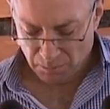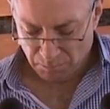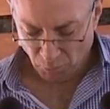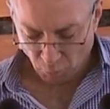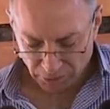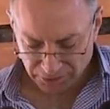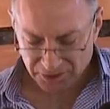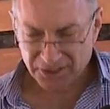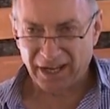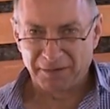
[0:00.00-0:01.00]
But what
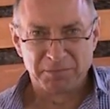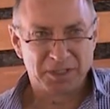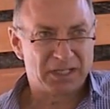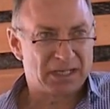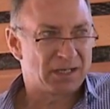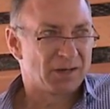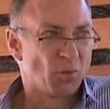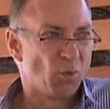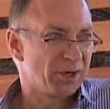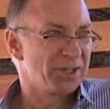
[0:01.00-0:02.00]
does that mean?
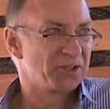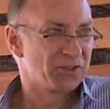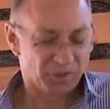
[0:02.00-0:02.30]
What is the